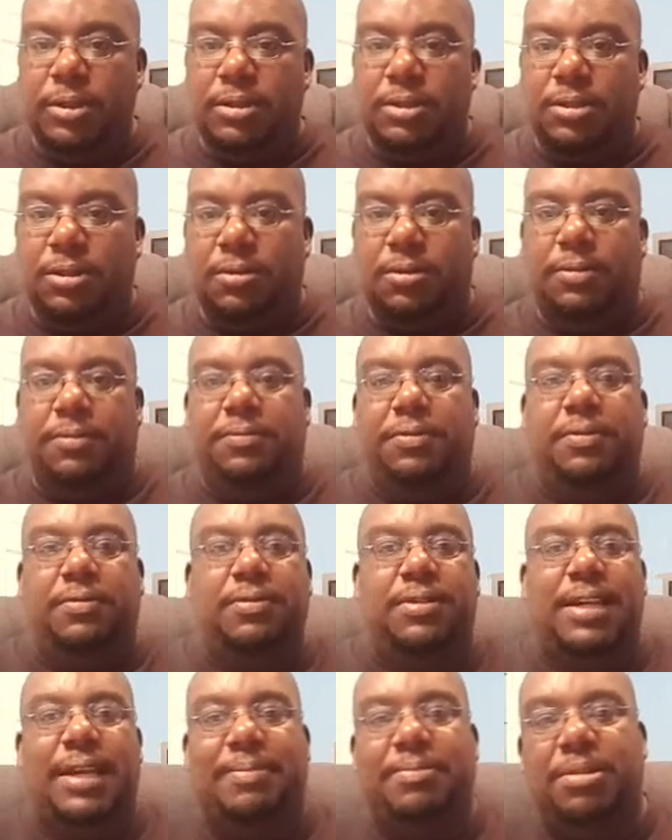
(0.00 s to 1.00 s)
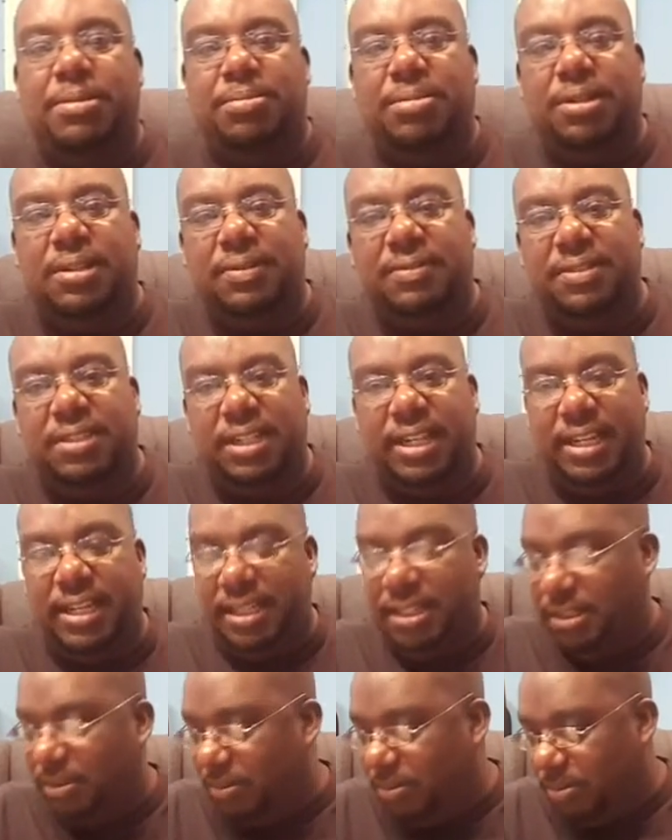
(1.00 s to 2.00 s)
So, the fifth chapter of the book of
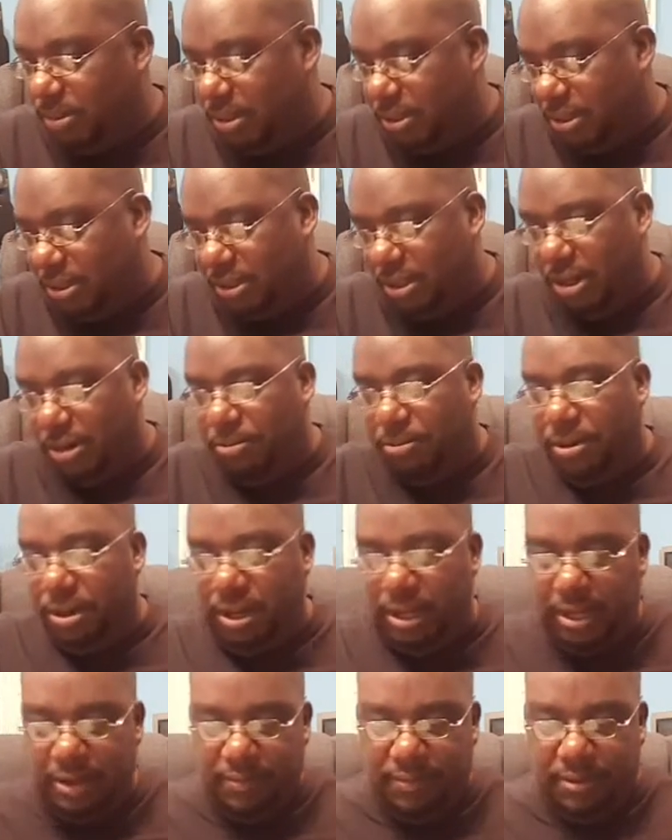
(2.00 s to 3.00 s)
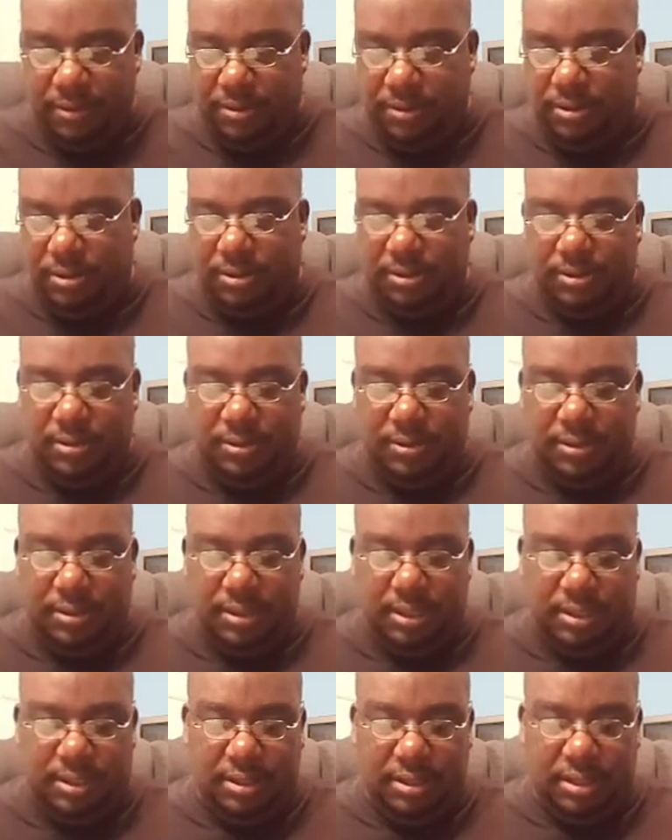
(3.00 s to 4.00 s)
James, we're going to start reading at verse
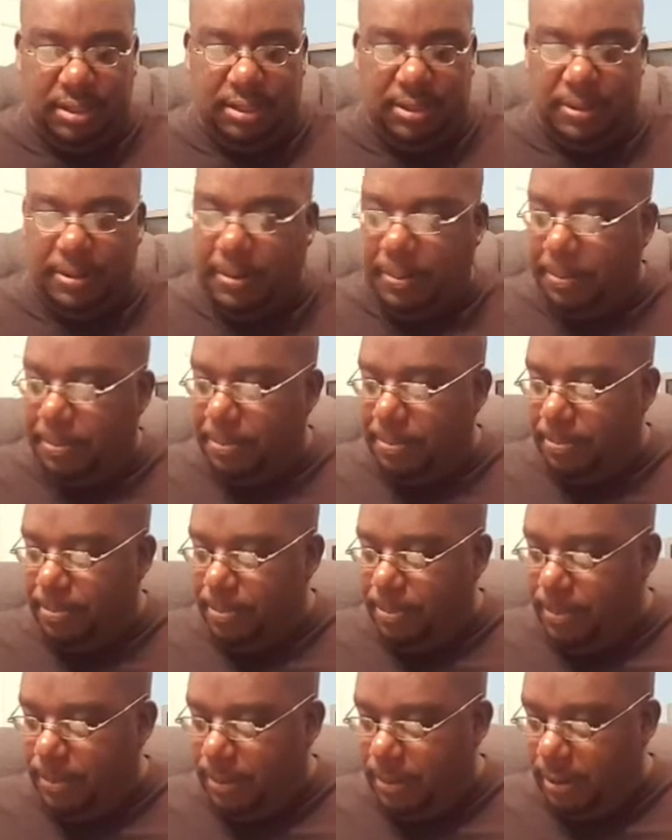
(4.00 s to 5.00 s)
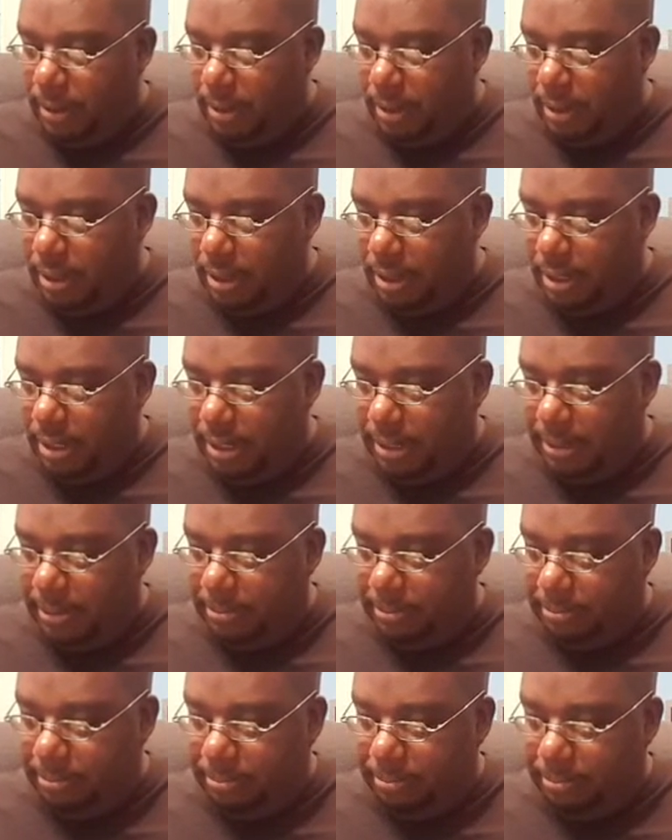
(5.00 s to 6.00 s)
16. Uh,
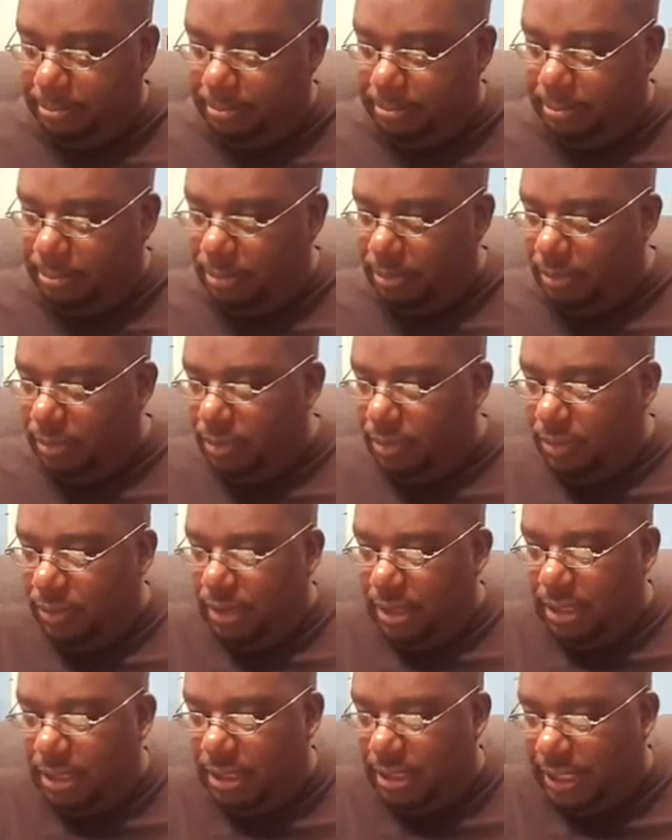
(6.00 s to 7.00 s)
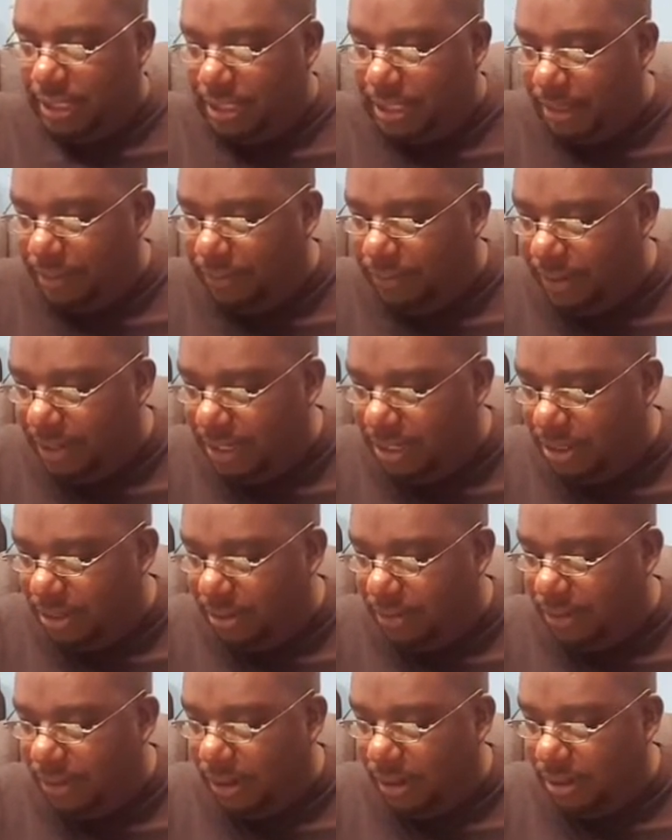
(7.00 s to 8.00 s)
it says, Confess
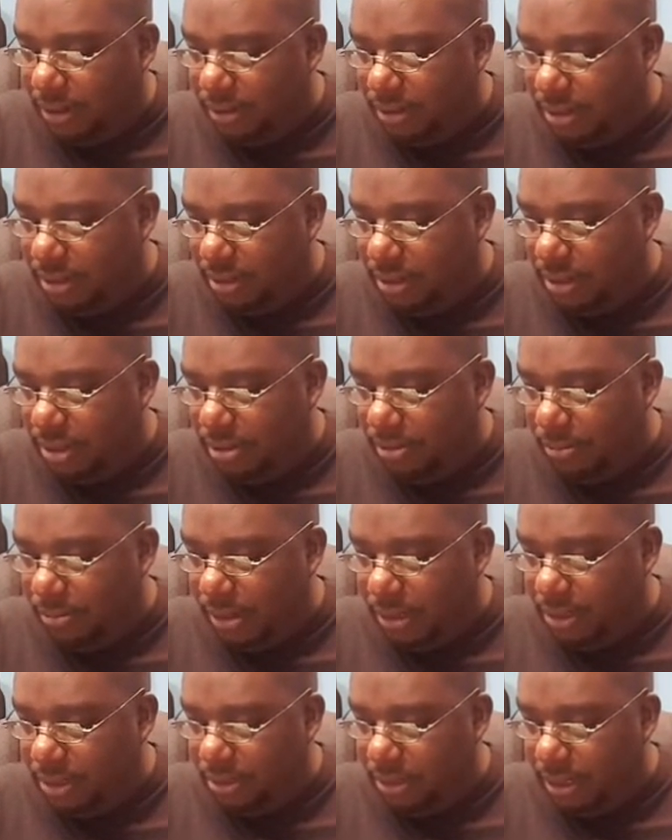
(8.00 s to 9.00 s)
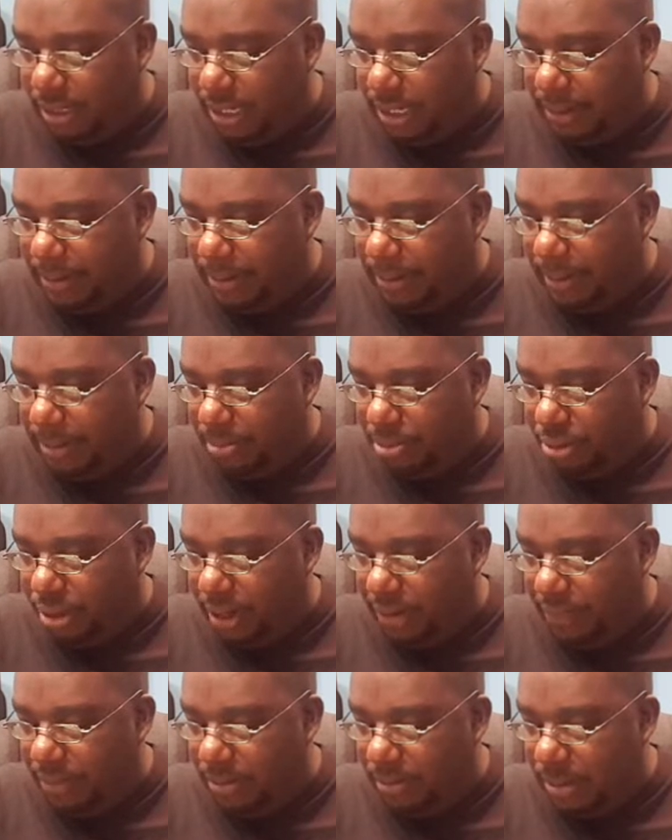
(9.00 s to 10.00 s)
your faults one to another and
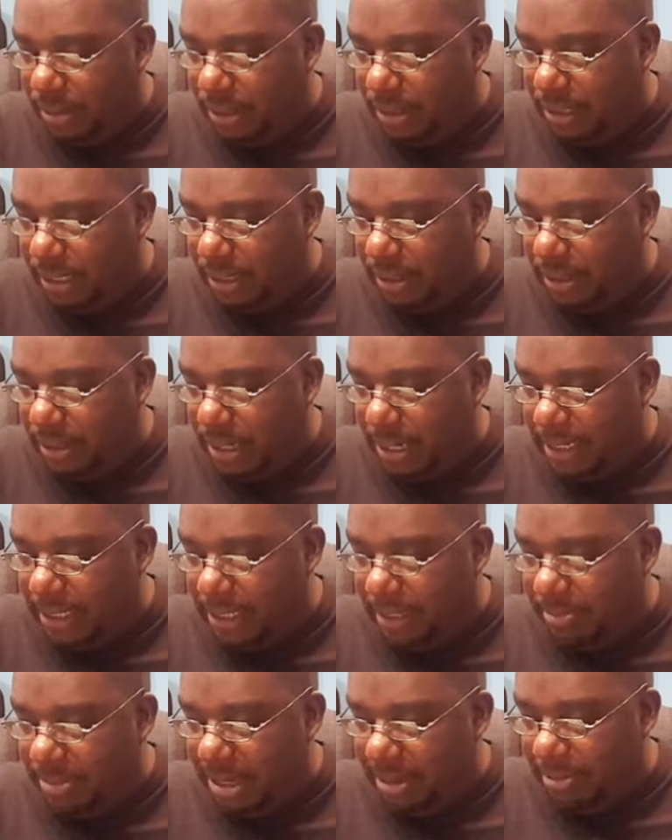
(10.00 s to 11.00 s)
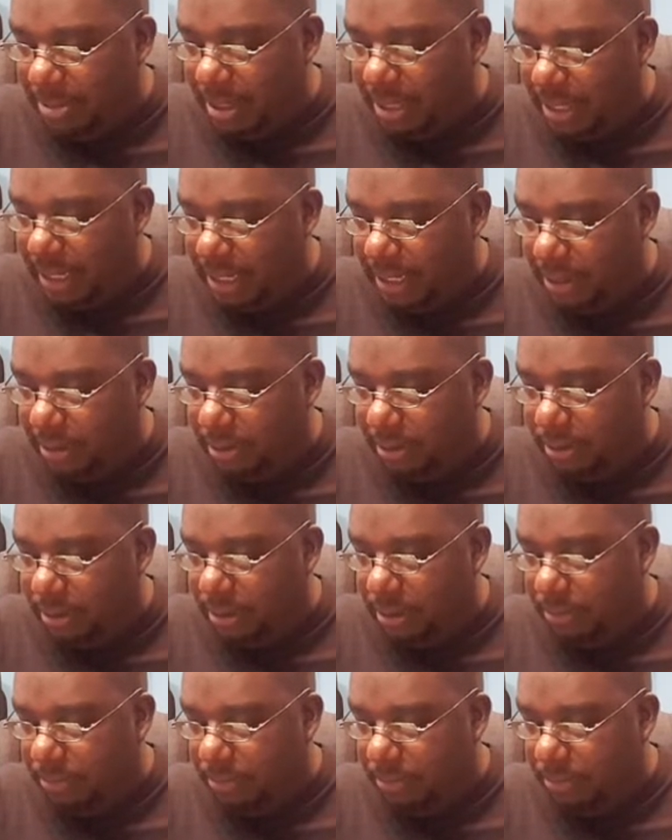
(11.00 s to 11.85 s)
pray for one another that ye may be healed.